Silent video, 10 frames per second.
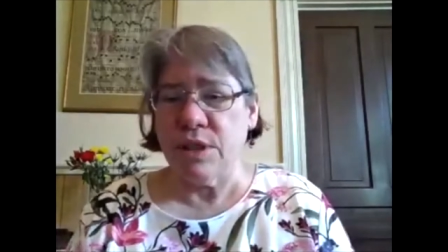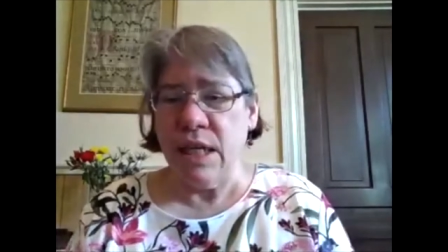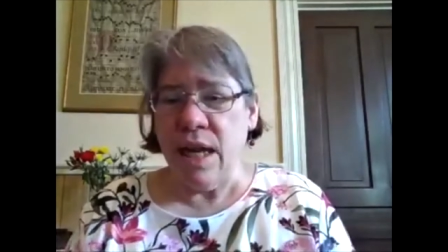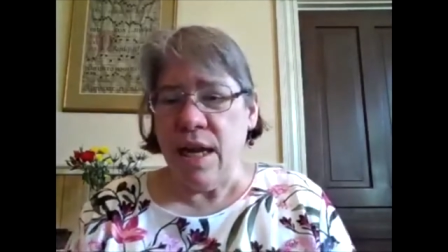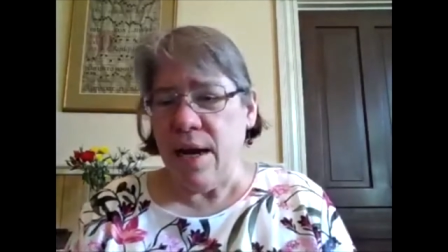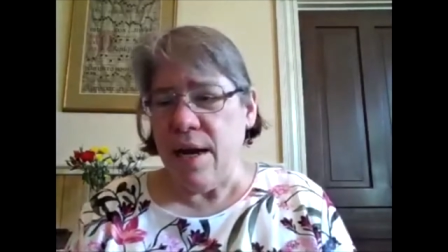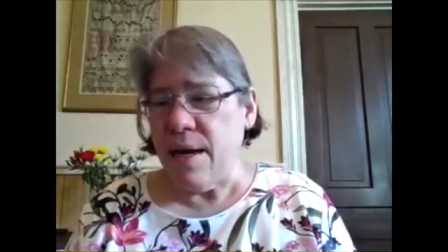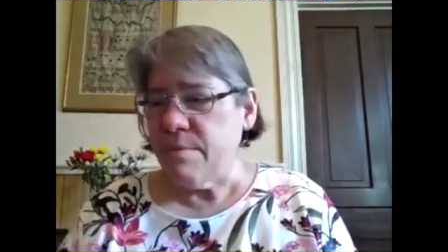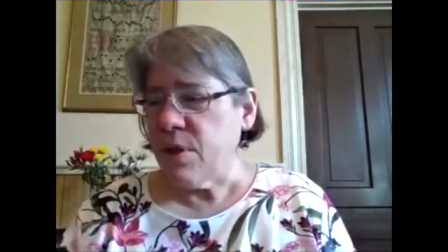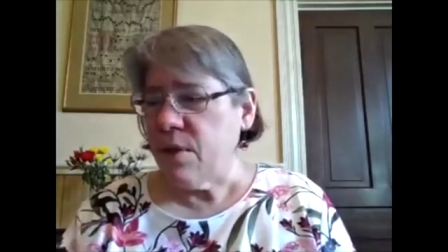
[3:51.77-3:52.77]
And
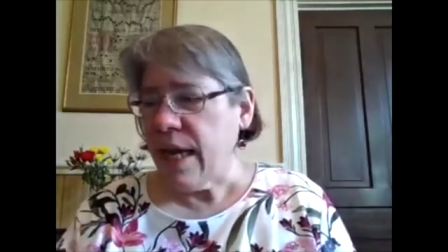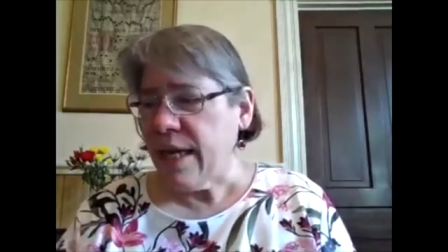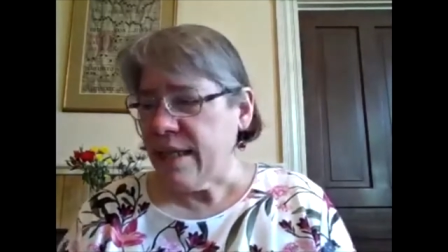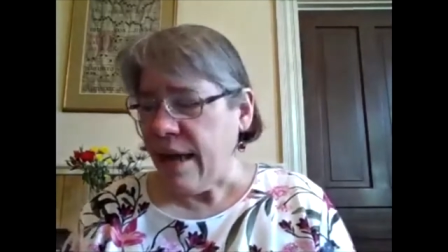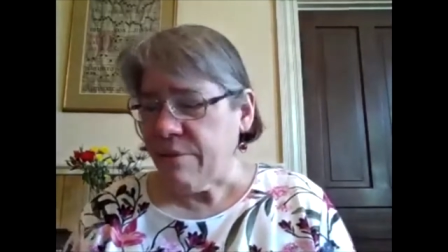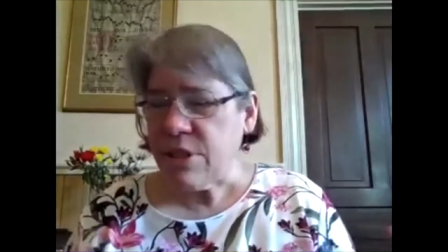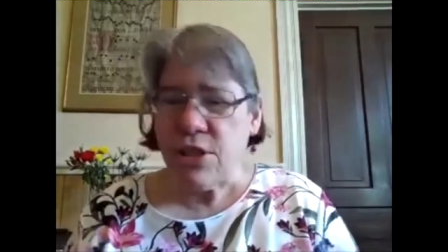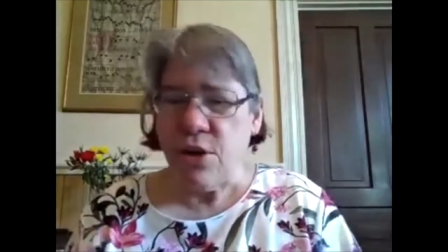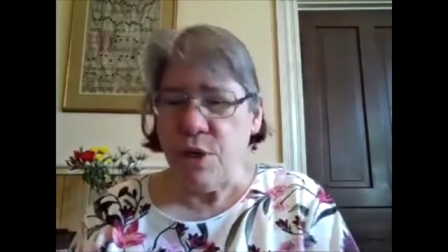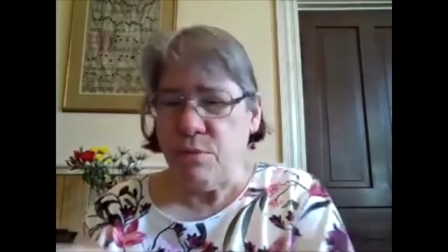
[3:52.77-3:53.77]
that was Toni
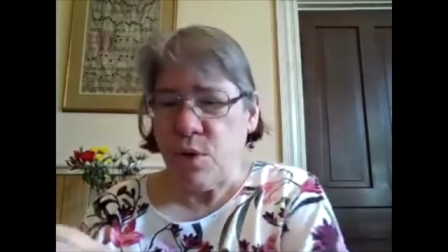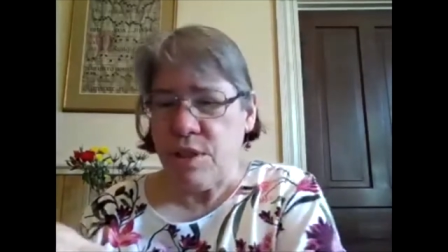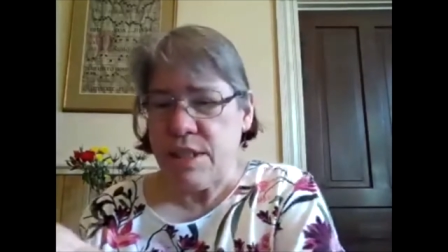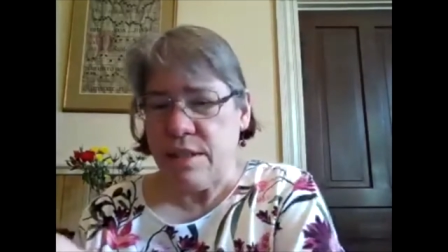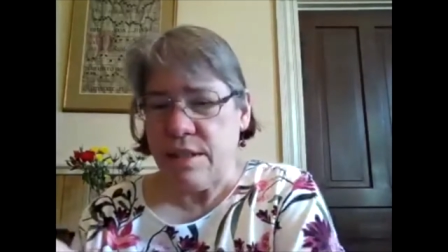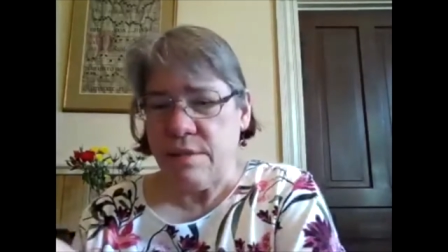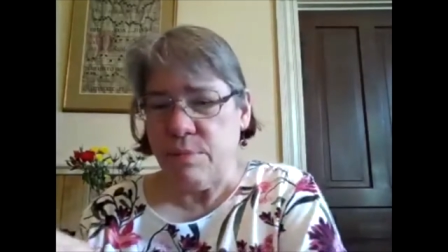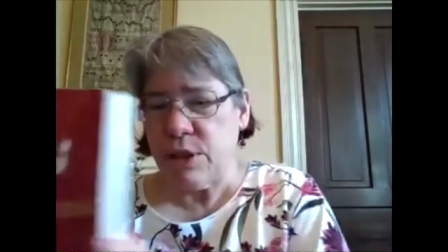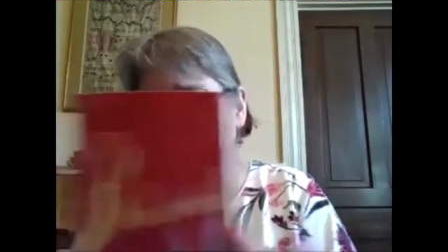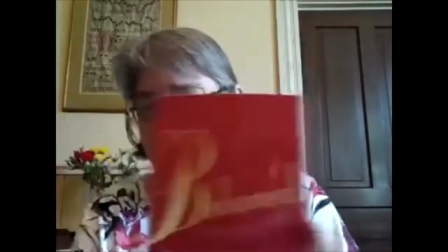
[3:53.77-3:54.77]
Morrison's
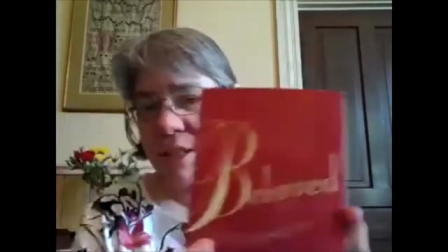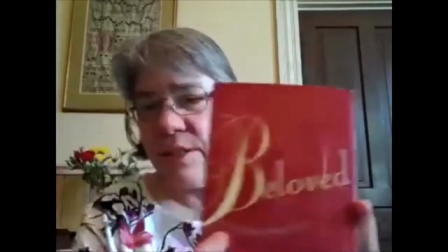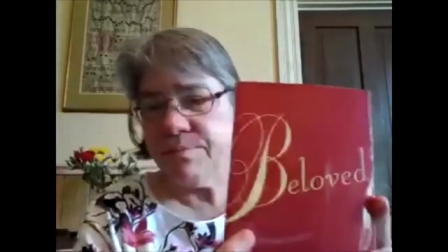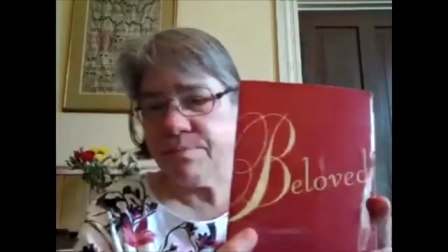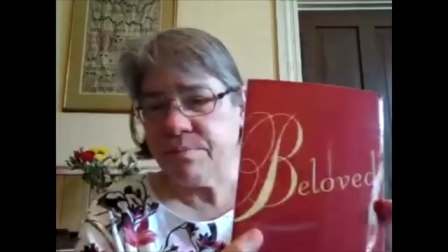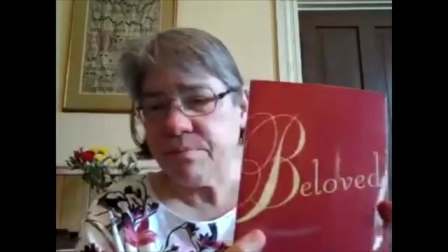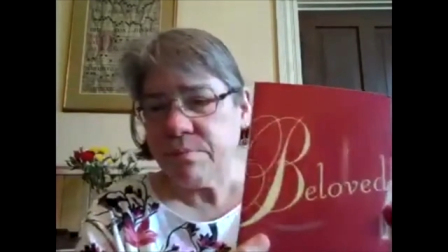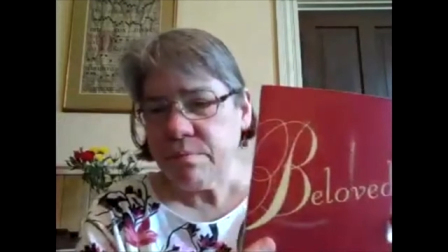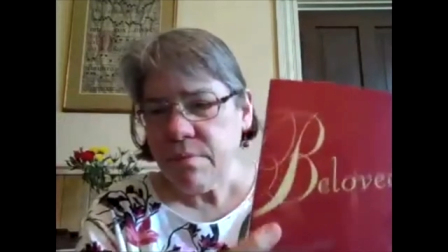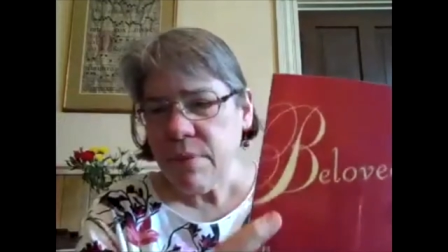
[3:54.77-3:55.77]
Beloved.
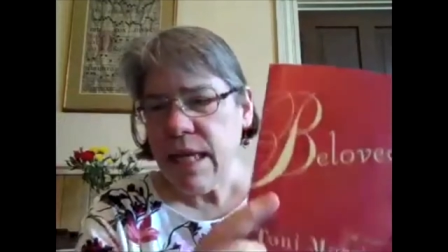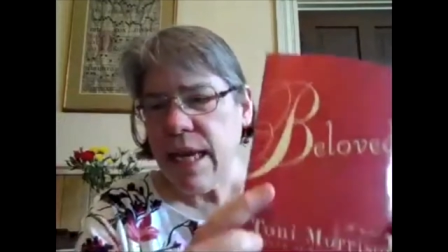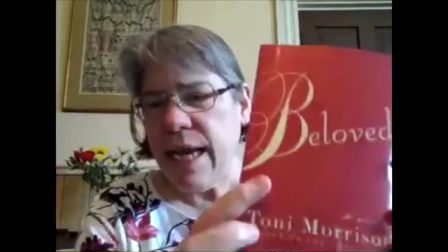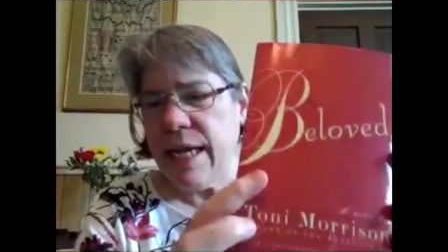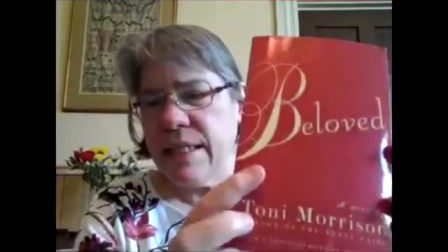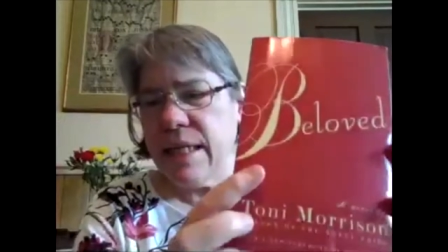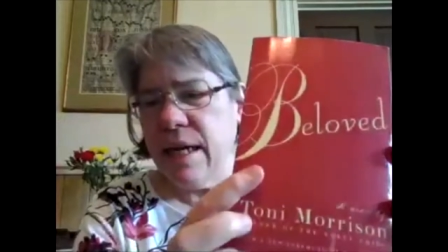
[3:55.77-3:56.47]
And